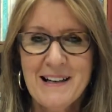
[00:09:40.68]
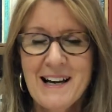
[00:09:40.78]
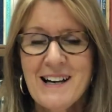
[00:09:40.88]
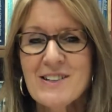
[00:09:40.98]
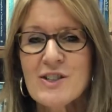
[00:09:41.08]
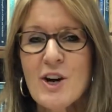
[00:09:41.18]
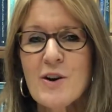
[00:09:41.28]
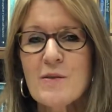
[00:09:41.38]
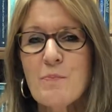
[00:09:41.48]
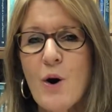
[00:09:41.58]
And
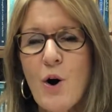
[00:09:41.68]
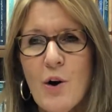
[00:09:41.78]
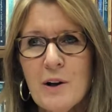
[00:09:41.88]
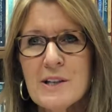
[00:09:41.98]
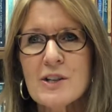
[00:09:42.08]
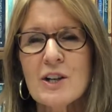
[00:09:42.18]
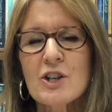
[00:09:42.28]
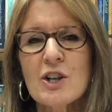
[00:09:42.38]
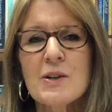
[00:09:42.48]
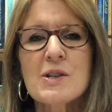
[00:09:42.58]
so Paul is going to
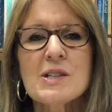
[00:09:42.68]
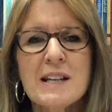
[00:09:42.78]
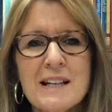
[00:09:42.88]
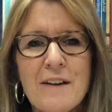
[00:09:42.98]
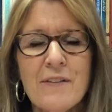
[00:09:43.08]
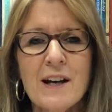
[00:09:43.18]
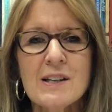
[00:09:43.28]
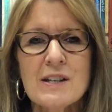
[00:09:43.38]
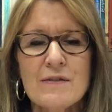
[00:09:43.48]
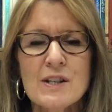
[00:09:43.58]
show the significance
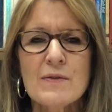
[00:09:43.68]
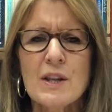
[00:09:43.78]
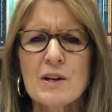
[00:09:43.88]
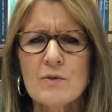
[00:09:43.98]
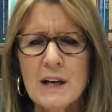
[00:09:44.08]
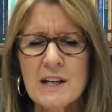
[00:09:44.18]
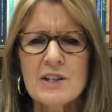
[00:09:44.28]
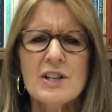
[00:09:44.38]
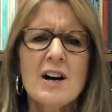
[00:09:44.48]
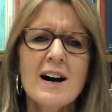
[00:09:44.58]
of the
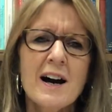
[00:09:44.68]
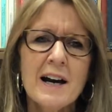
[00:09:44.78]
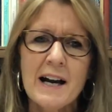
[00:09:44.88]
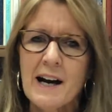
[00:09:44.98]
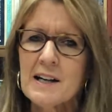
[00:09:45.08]
entire